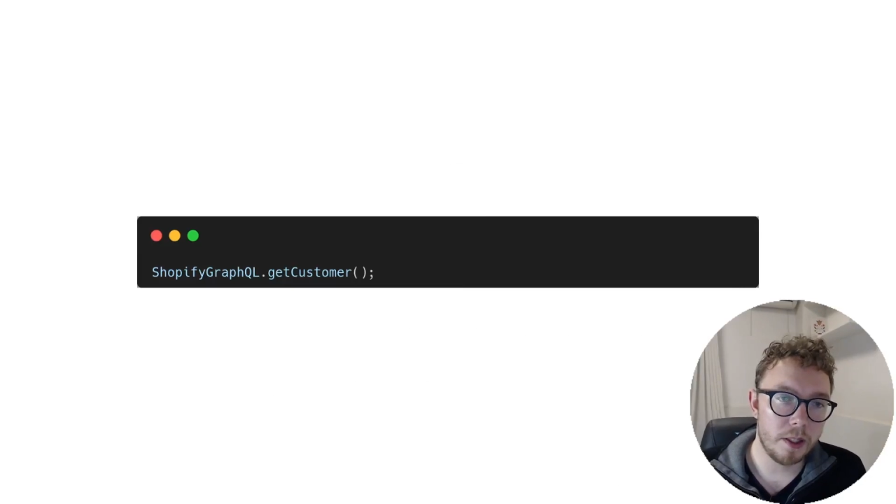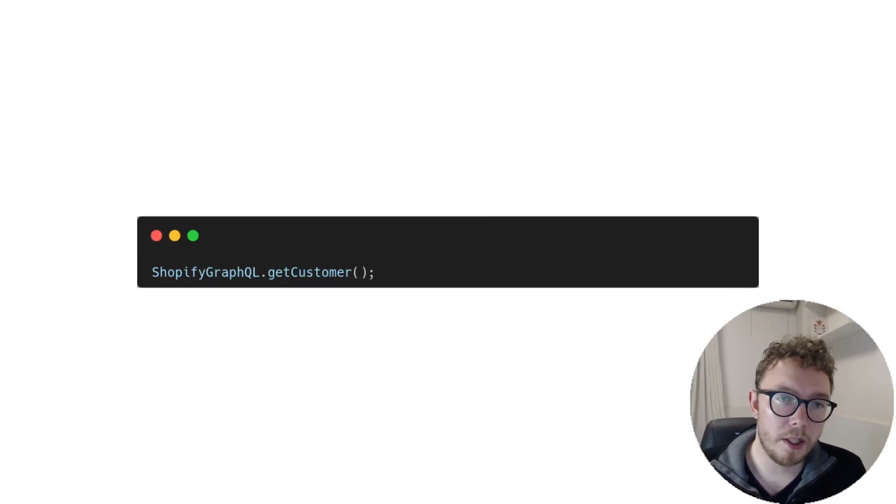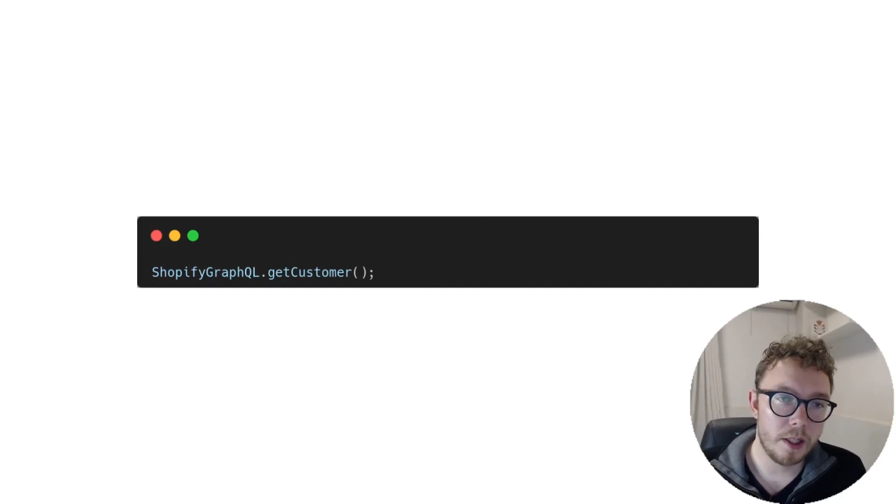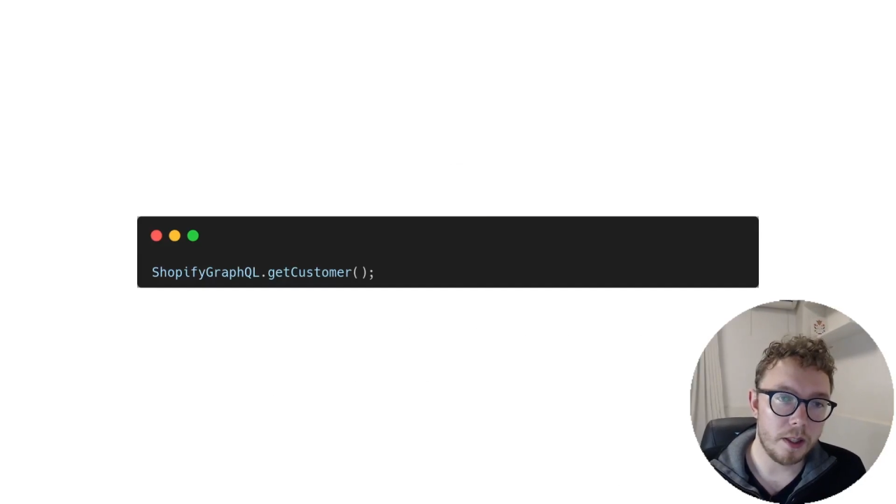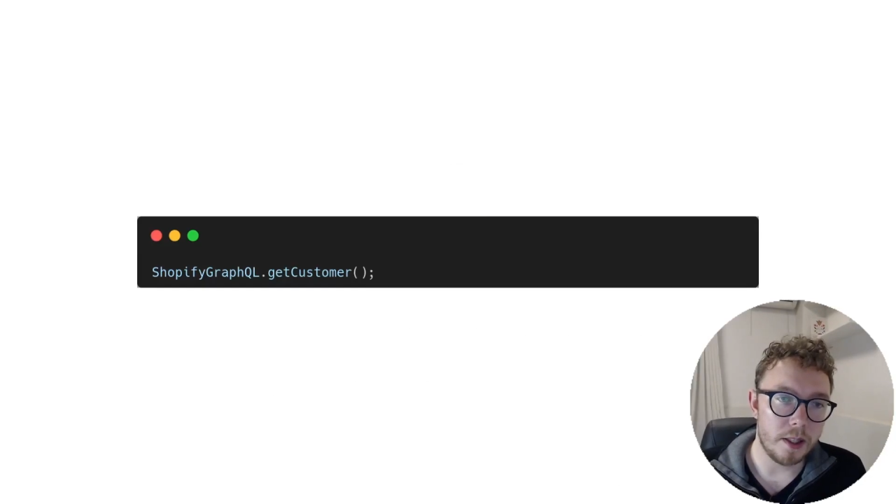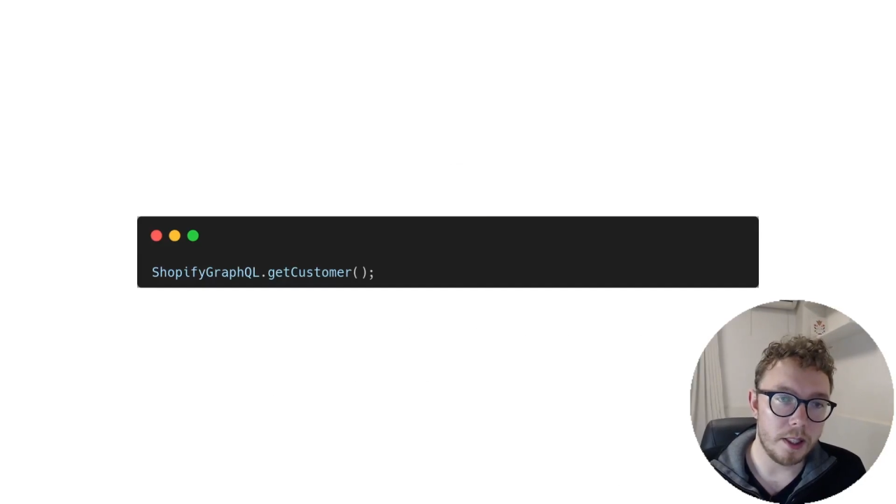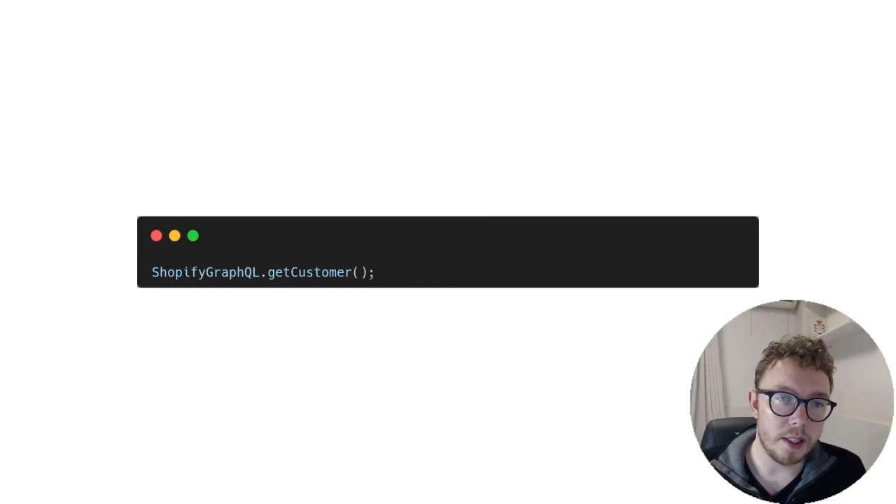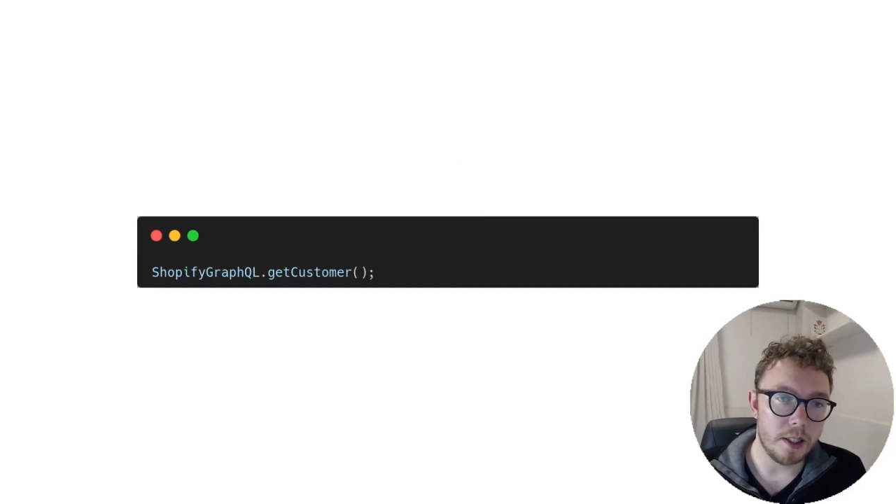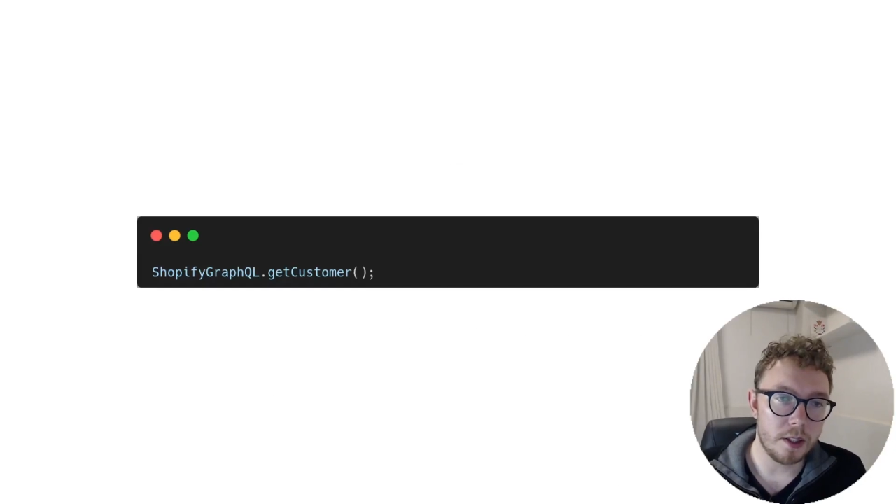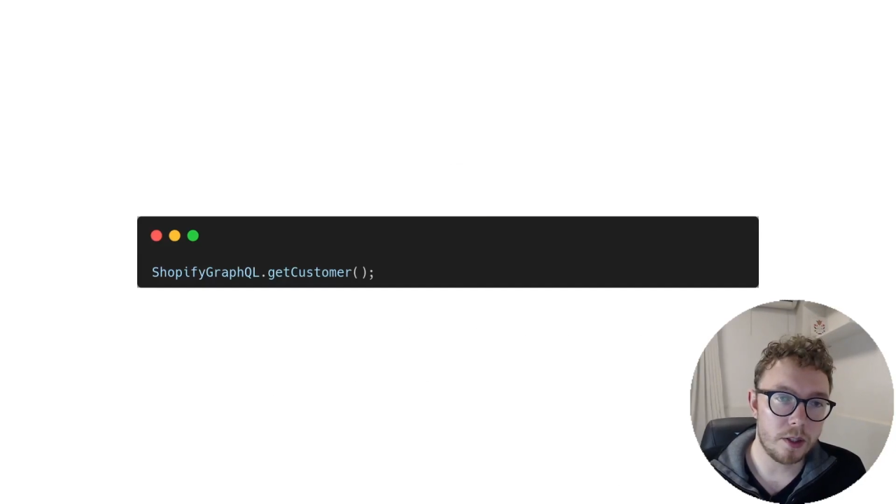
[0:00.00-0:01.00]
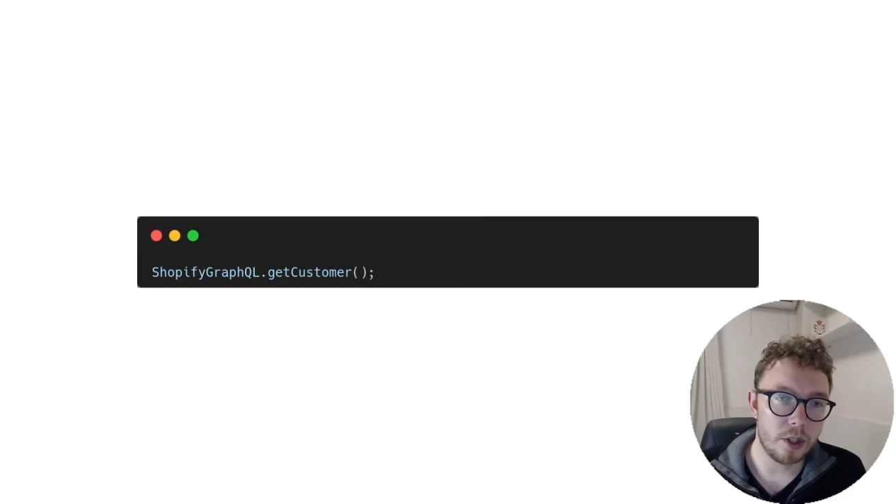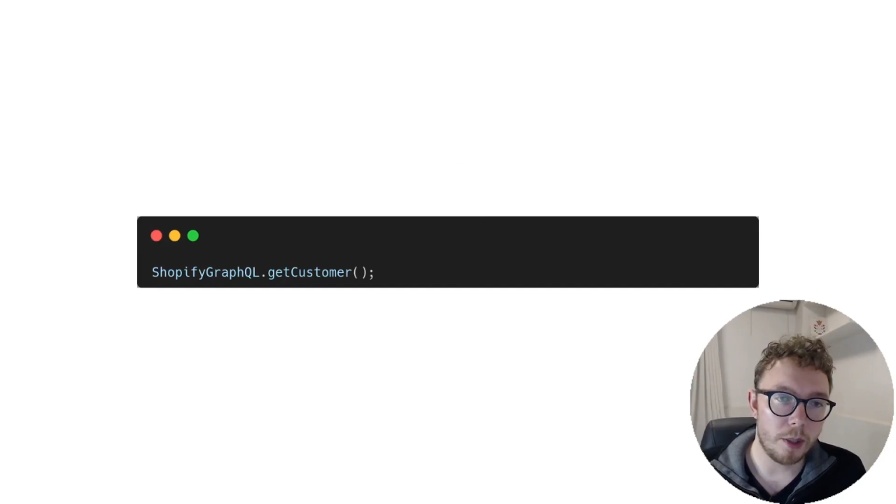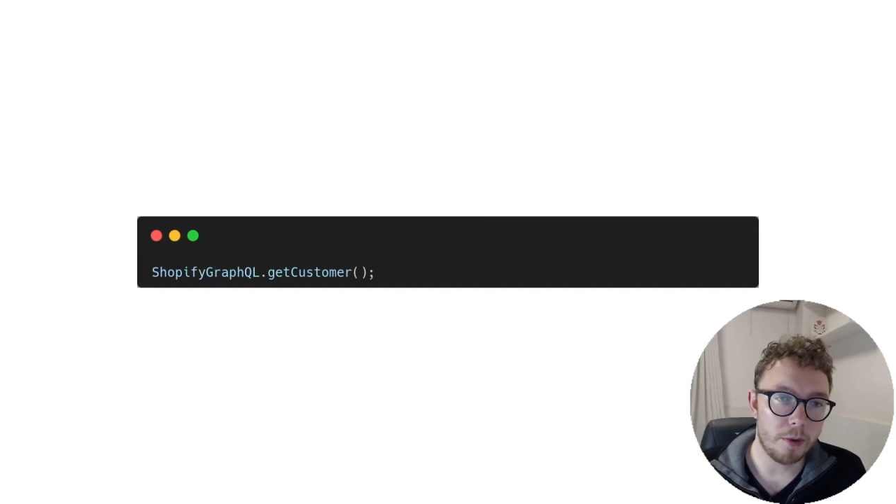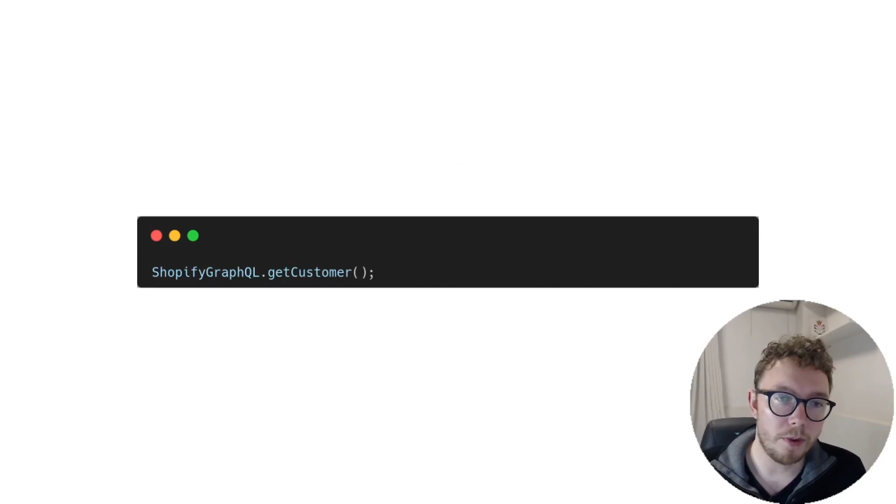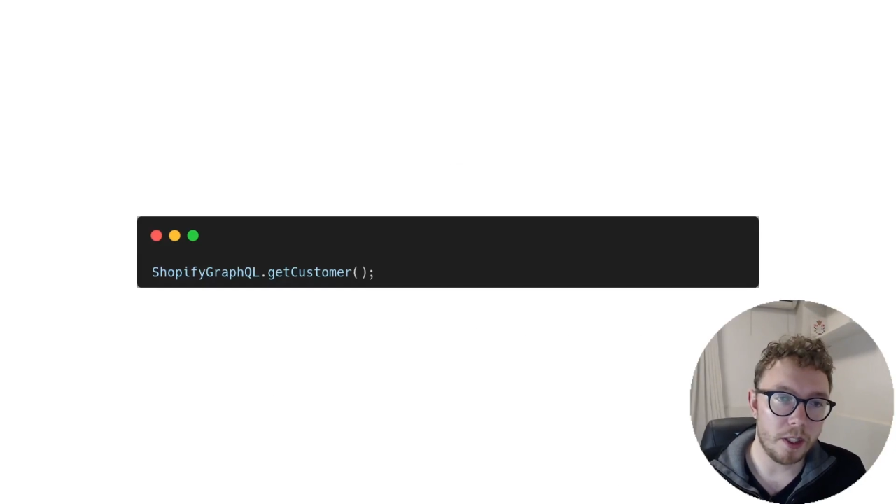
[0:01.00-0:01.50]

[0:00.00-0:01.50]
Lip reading: the Shopify